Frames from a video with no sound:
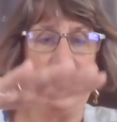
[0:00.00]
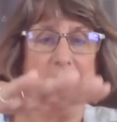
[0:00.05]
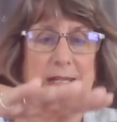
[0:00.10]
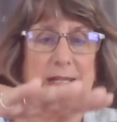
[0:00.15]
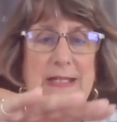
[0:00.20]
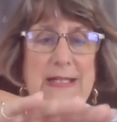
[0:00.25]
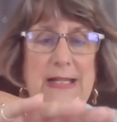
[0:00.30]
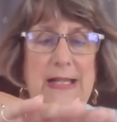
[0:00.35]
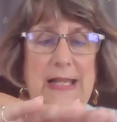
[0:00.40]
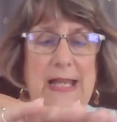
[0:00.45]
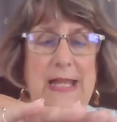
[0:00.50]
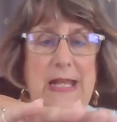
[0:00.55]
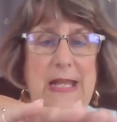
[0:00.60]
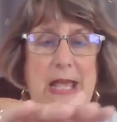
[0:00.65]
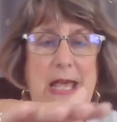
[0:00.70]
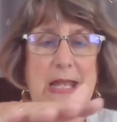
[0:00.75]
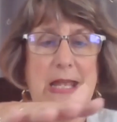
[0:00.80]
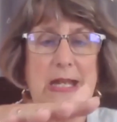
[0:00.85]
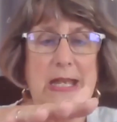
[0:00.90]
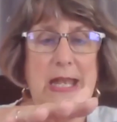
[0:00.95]
is laid
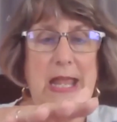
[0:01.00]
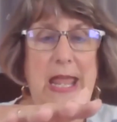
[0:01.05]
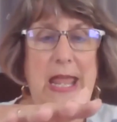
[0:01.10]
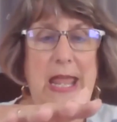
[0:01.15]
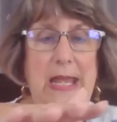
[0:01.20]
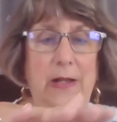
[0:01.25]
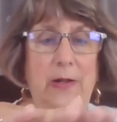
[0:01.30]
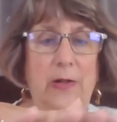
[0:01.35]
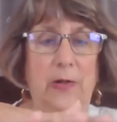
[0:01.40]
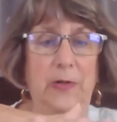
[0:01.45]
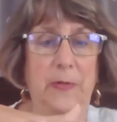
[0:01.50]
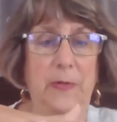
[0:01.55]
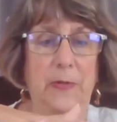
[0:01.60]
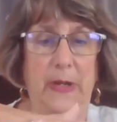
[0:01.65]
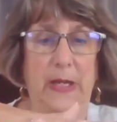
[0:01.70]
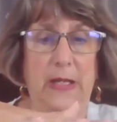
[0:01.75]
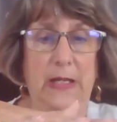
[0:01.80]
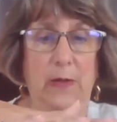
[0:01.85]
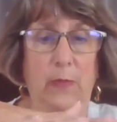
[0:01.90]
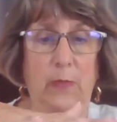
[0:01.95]
at an angle
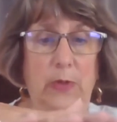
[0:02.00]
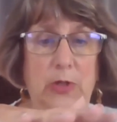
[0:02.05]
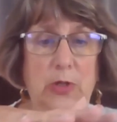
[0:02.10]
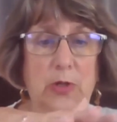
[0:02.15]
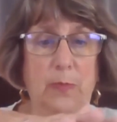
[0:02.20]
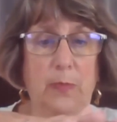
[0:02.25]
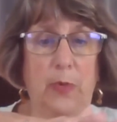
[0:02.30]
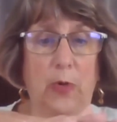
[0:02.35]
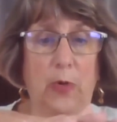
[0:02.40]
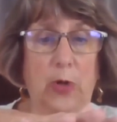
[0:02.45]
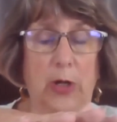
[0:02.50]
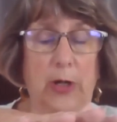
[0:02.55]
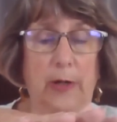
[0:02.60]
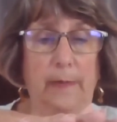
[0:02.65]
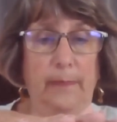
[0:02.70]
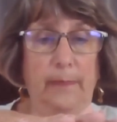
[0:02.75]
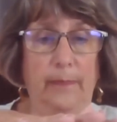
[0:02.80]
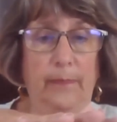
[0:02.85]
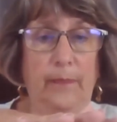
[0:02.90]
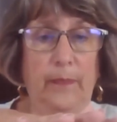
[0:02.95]
depending when you're born.